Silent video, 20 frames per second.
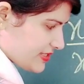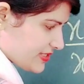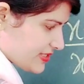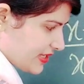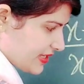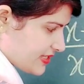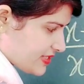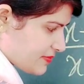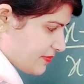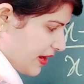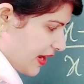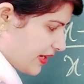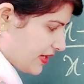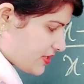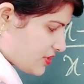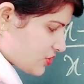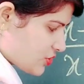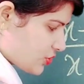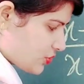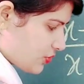6
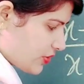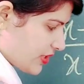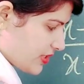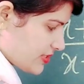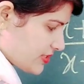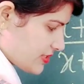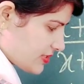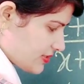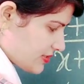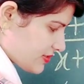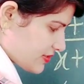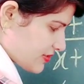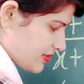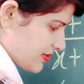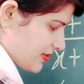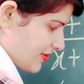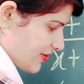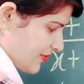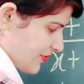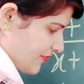minus 2 is
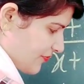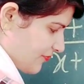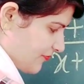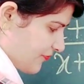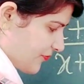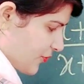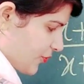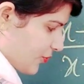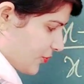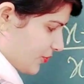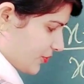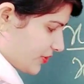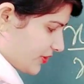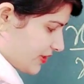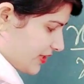4.